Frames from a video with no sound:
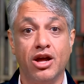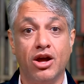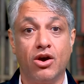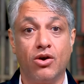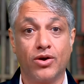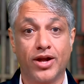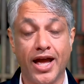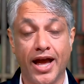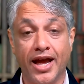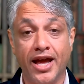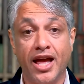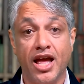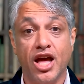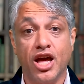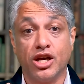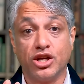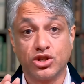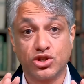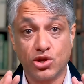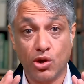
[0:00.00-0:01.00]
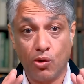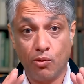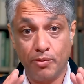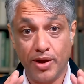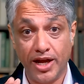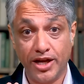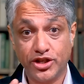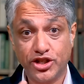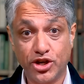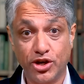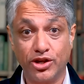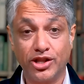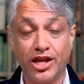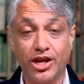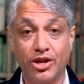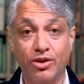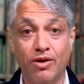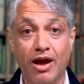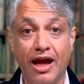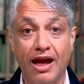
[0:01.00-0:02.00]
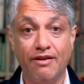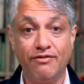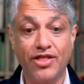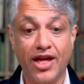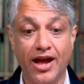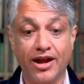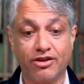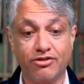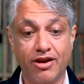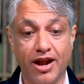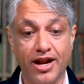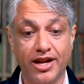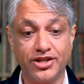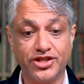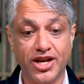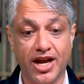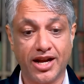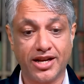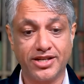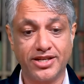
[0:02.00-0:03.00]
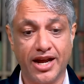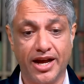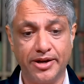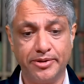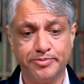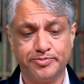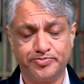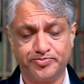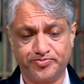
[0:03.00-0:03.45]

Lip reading: Okay? So make sure that you have that credit check done.